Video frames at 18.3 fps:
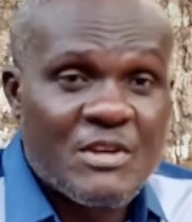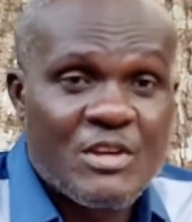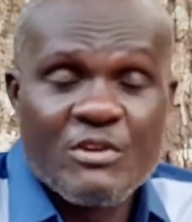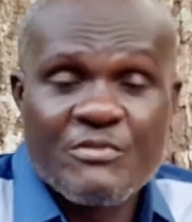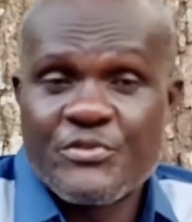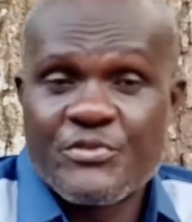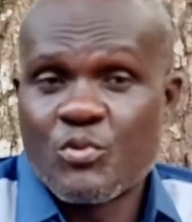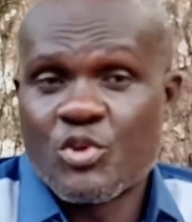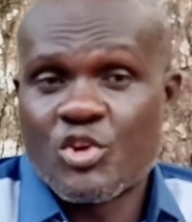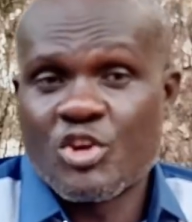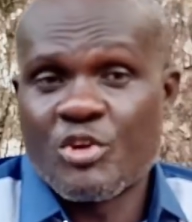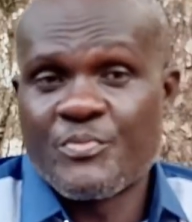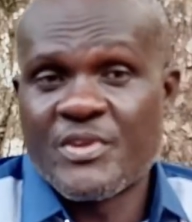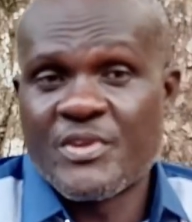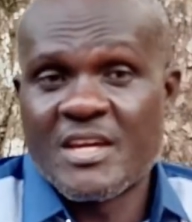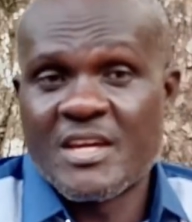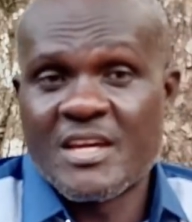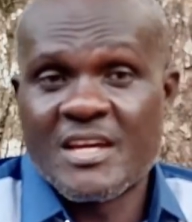rent
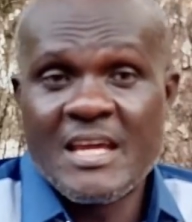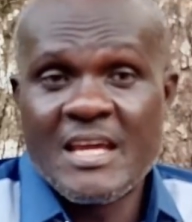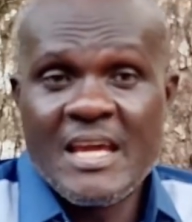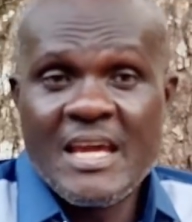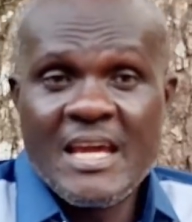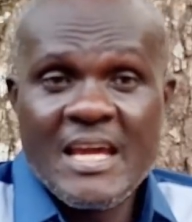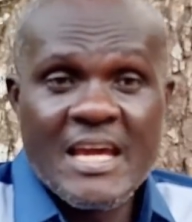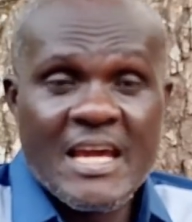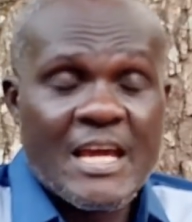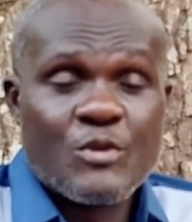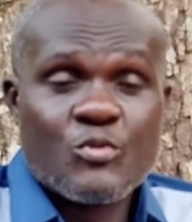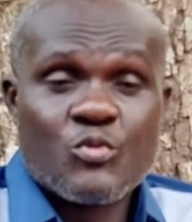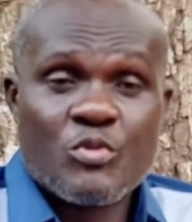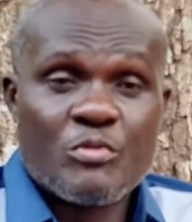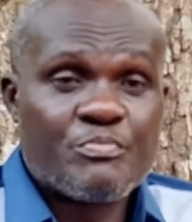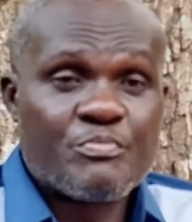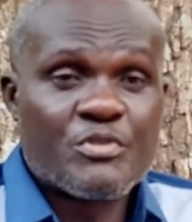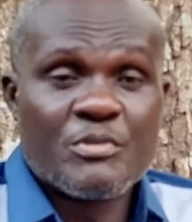a shop for you
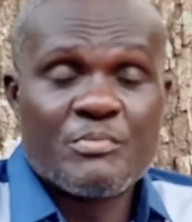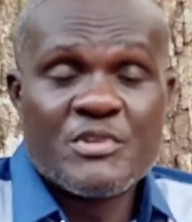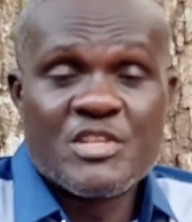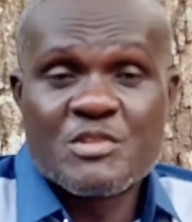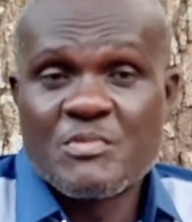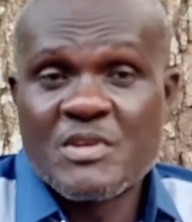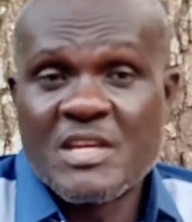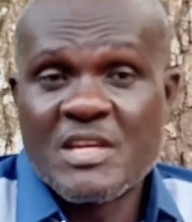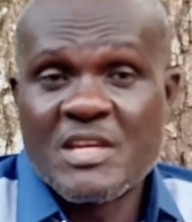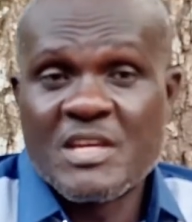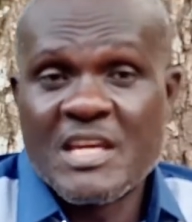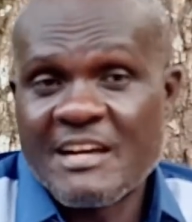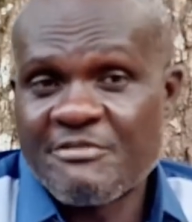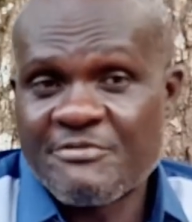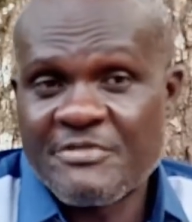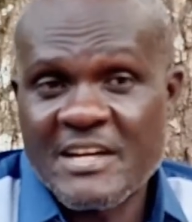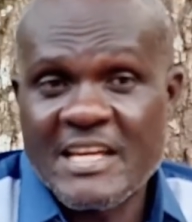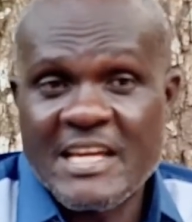and then ask you
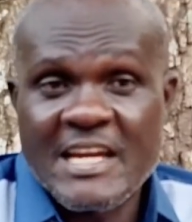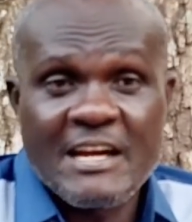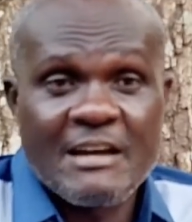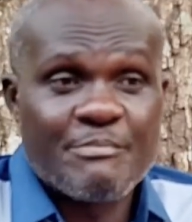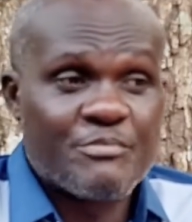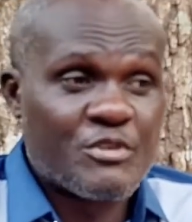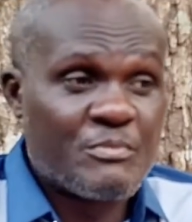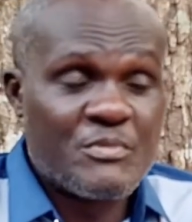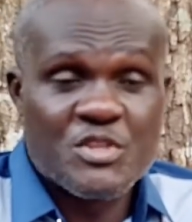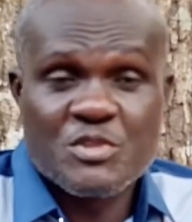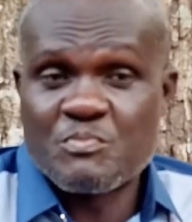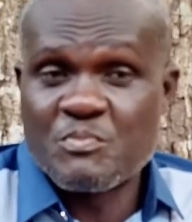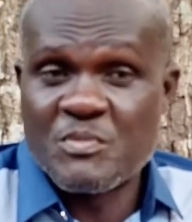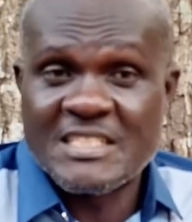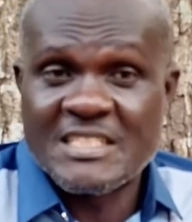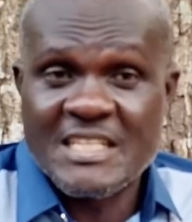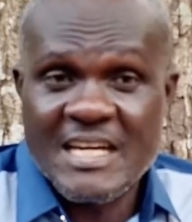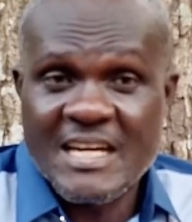to go there and prove
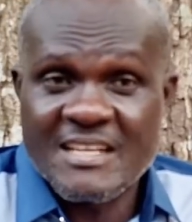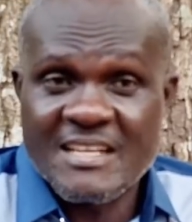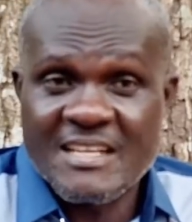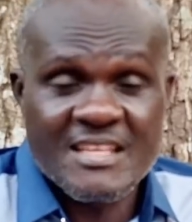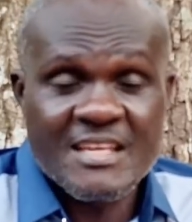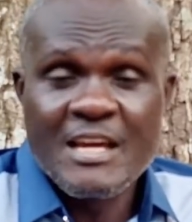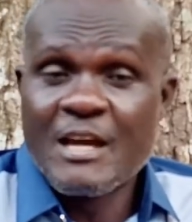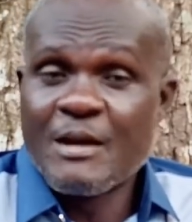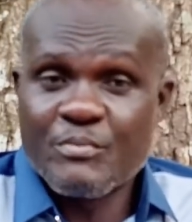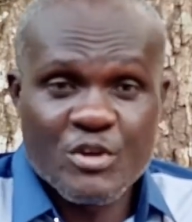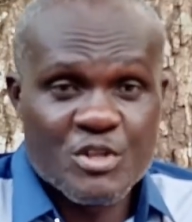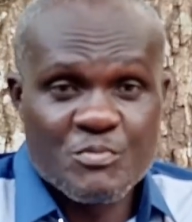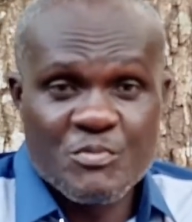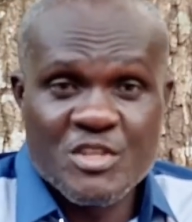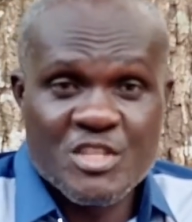your ministry.